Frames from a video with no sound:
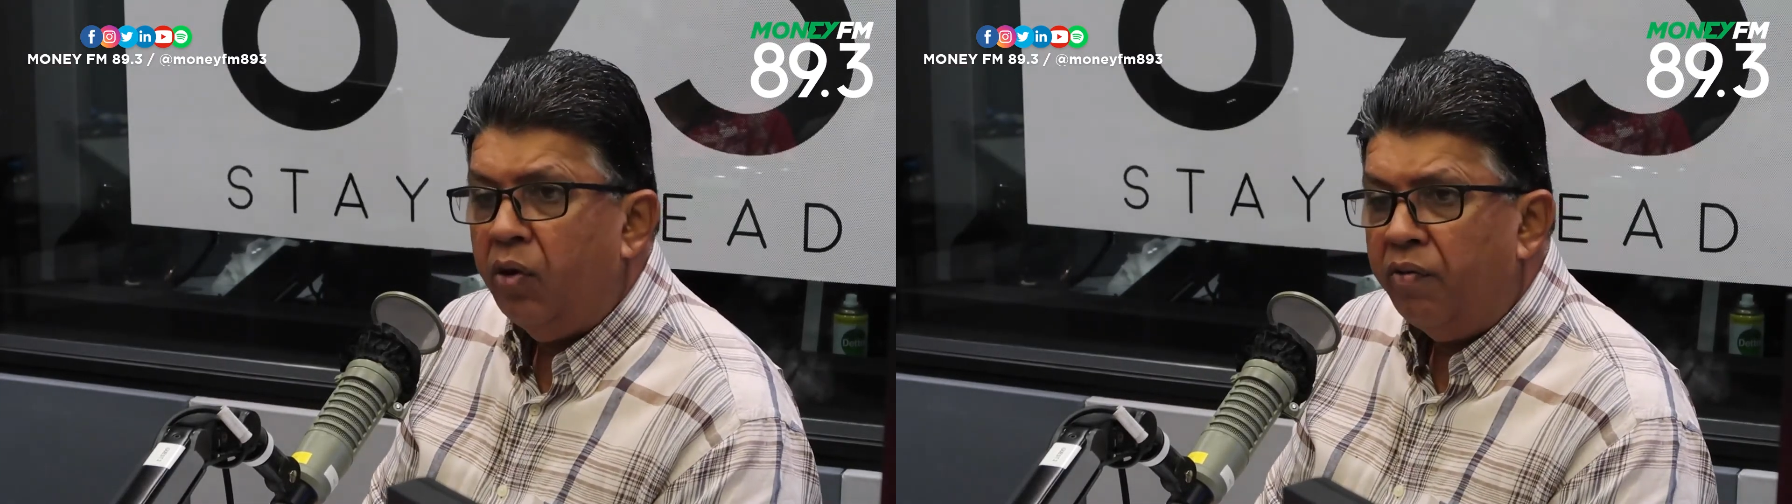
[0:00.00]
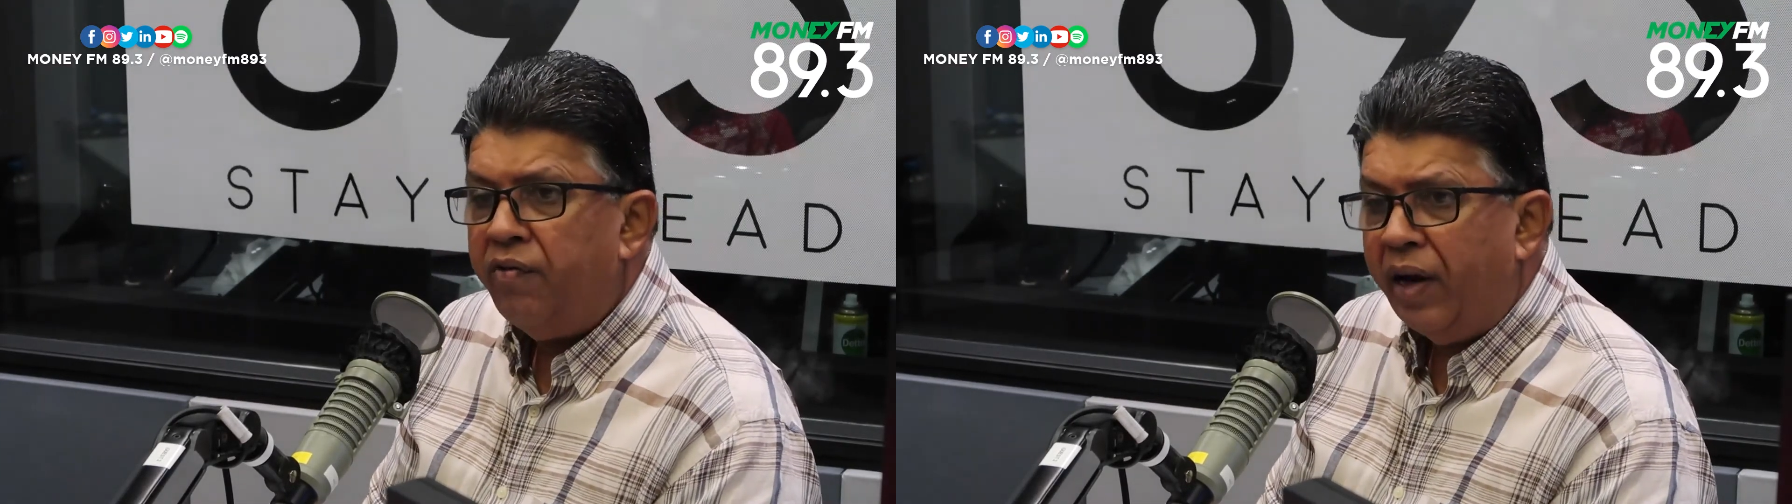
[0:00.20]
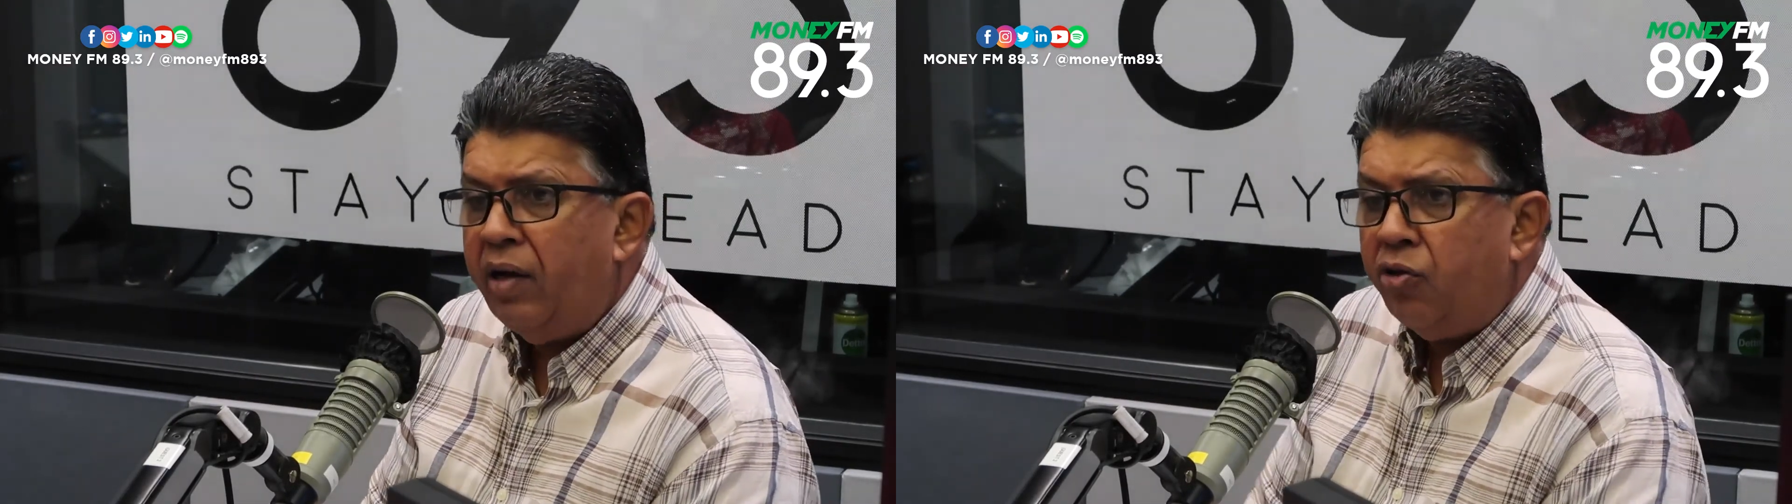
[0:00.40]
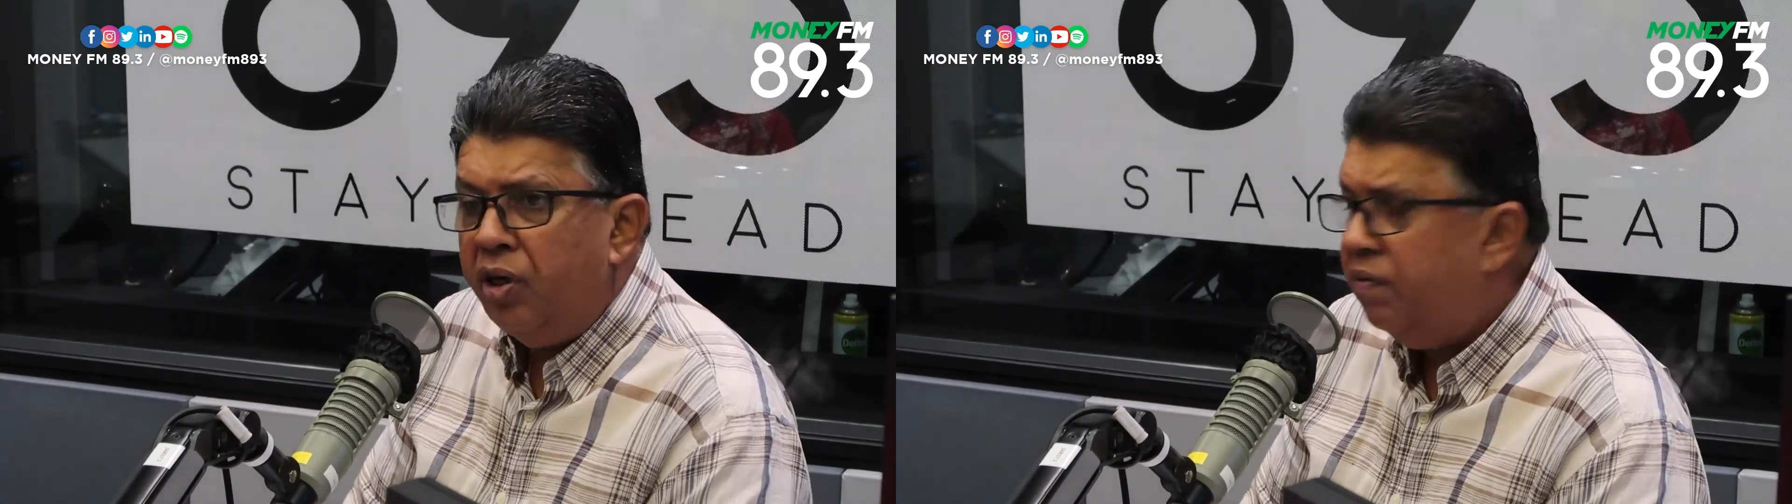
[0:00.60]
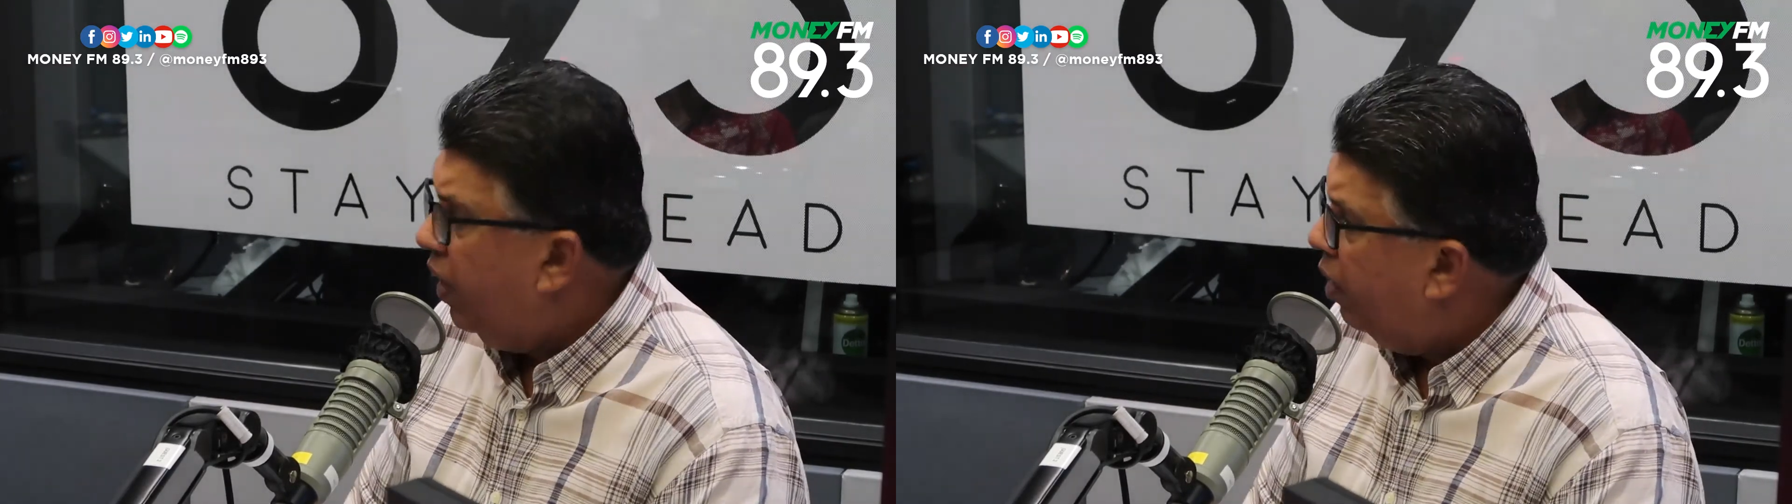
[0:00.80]
financially
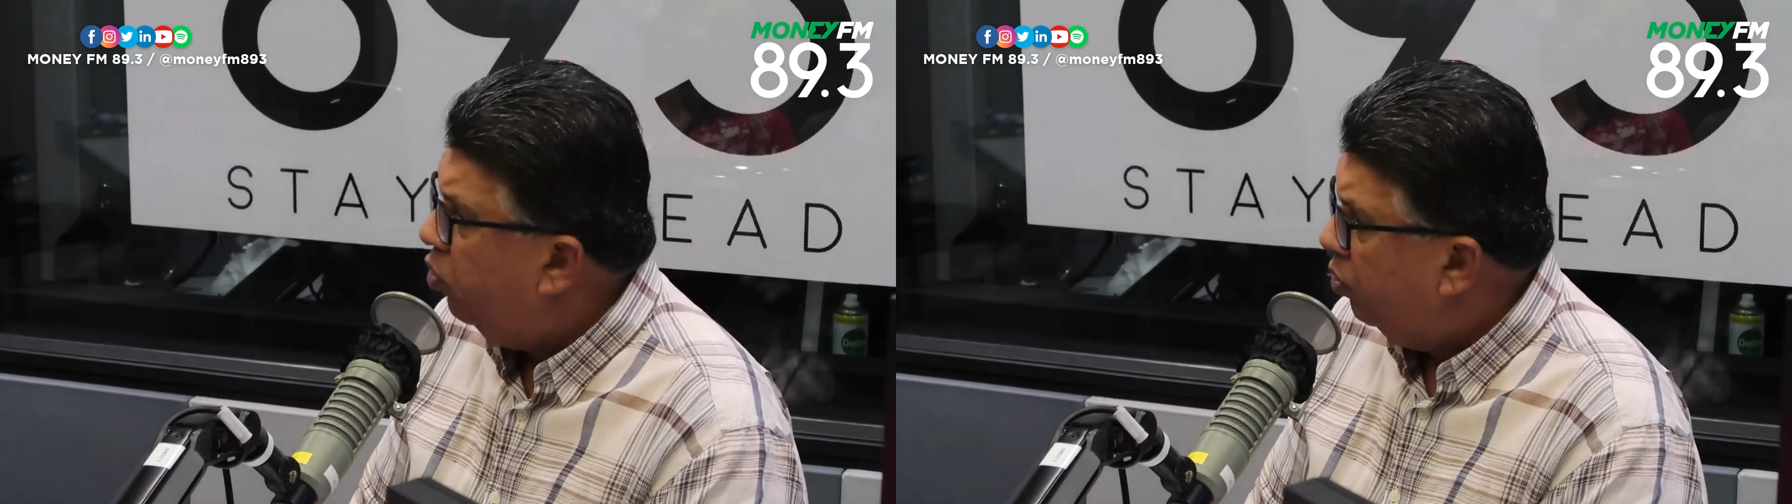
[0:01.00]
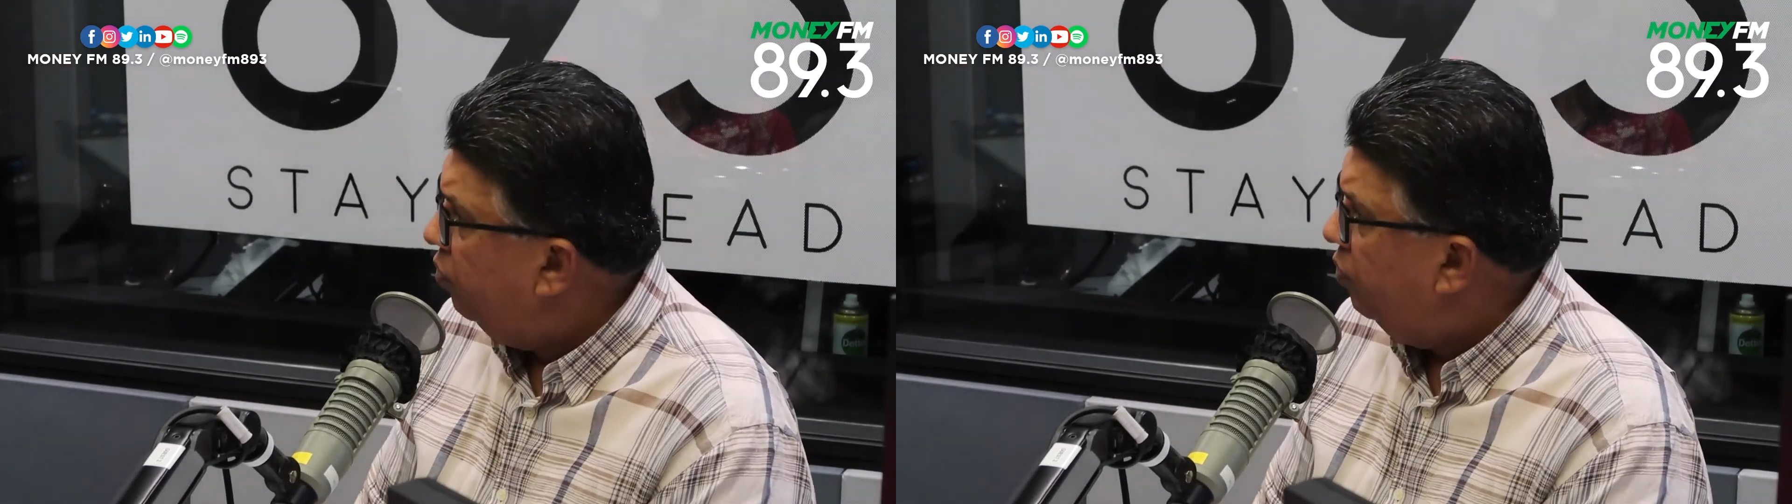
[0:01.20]
viable.